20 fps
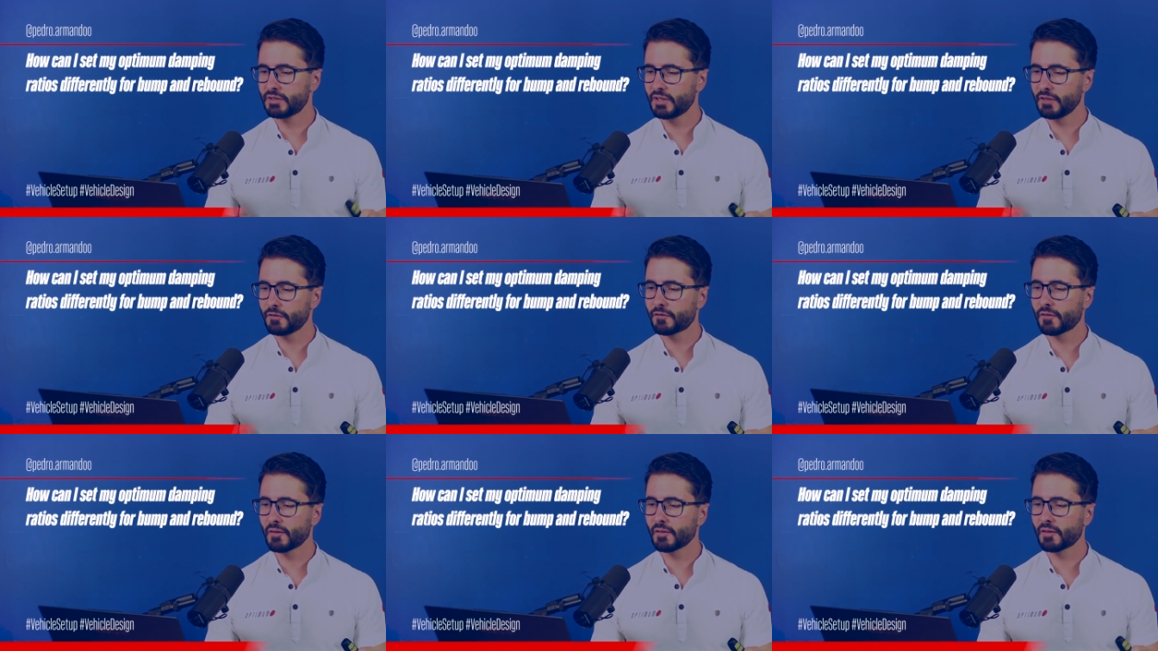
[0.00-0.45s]

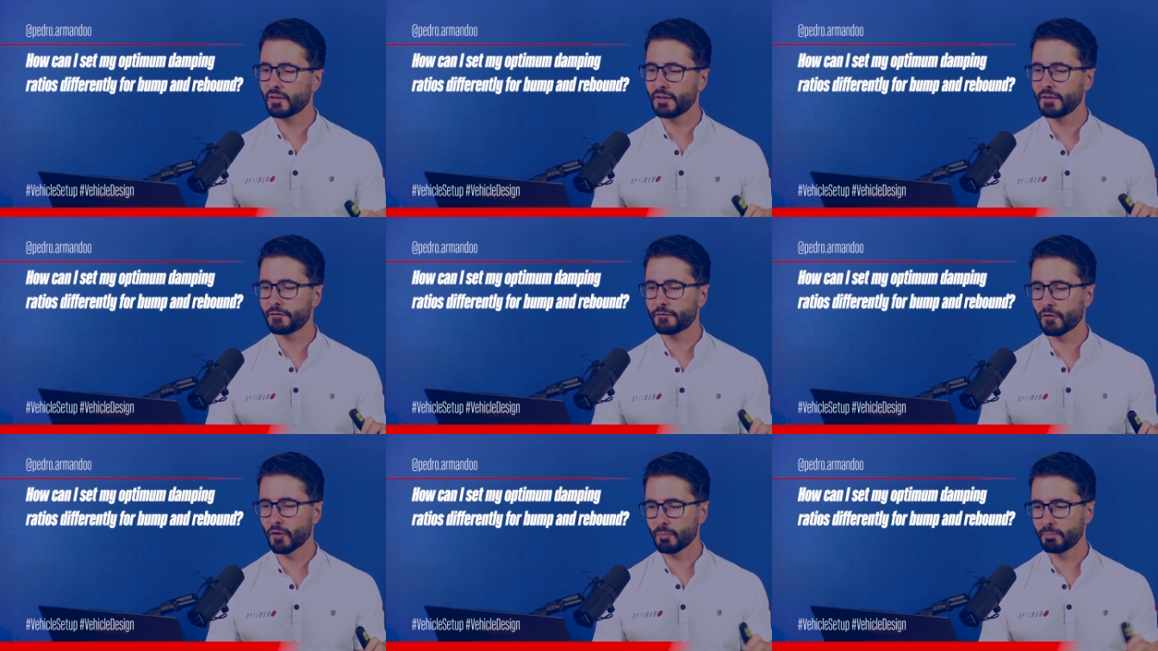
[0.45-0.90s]
differently
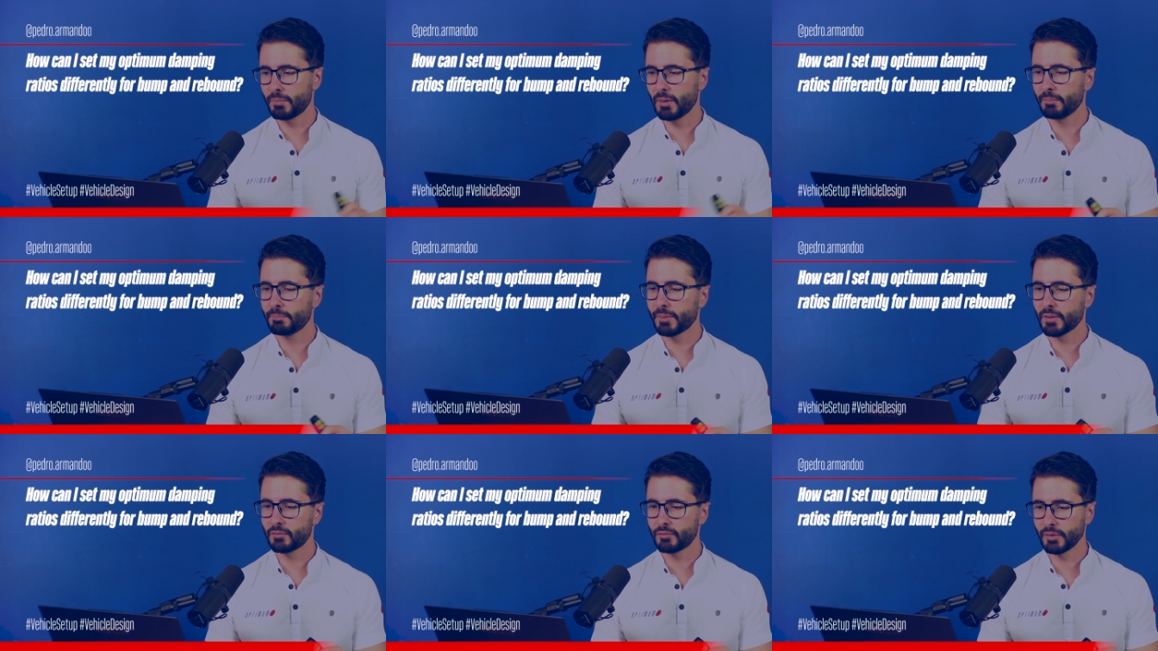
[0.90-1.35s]
for
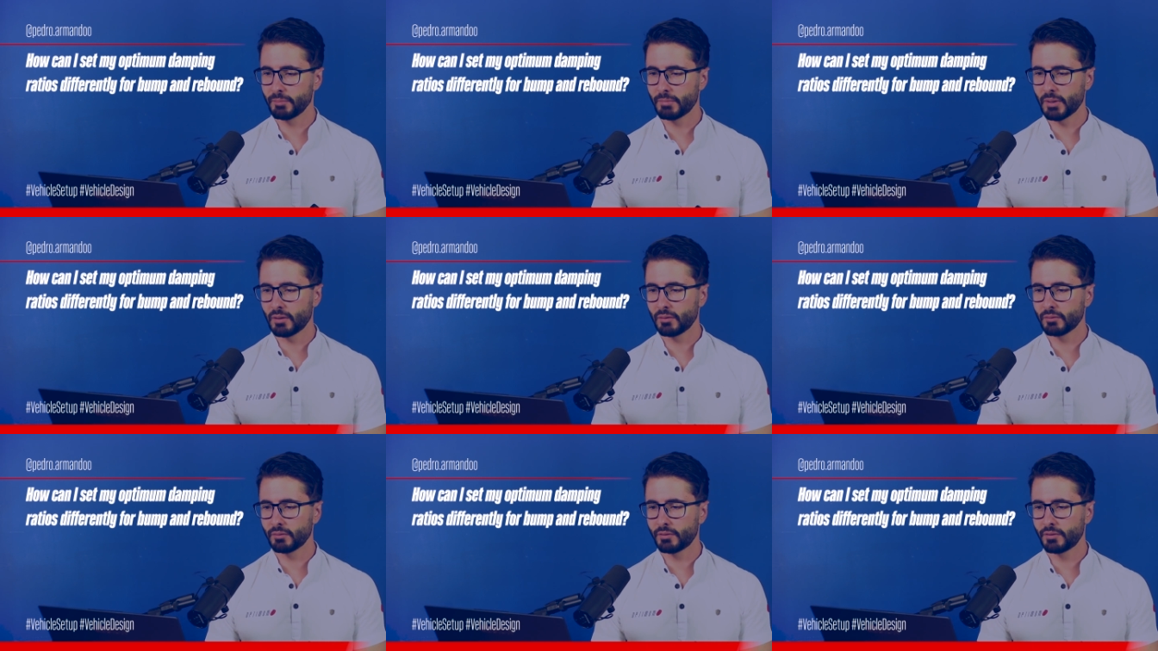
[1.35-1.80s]
bump and
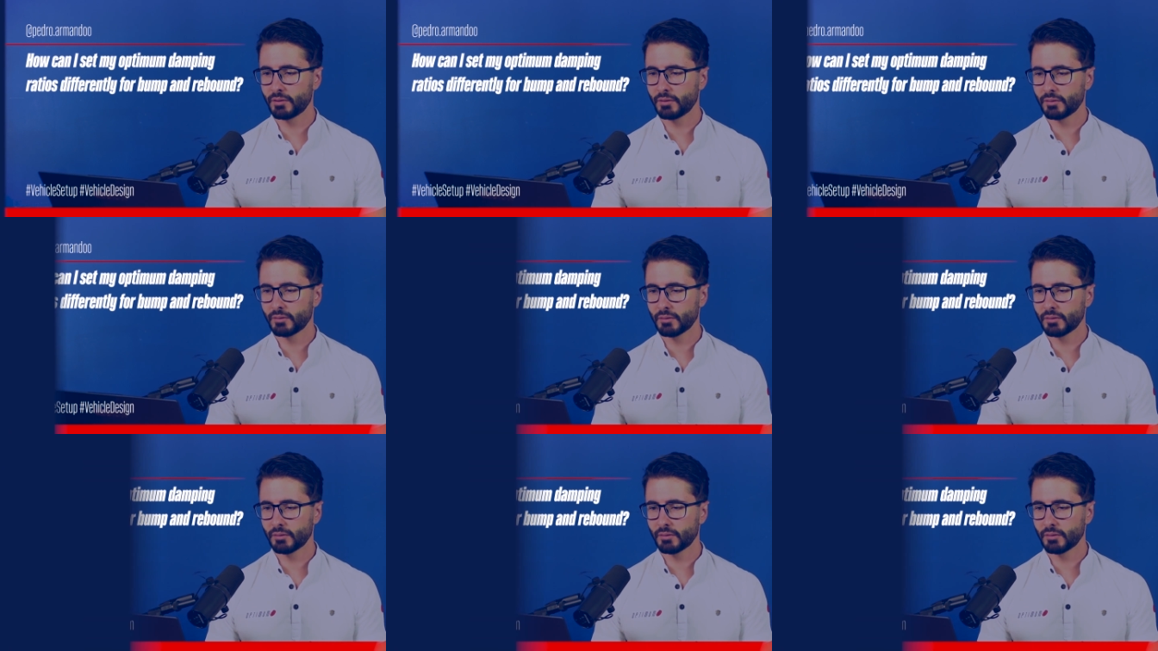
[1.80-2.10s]
rebound?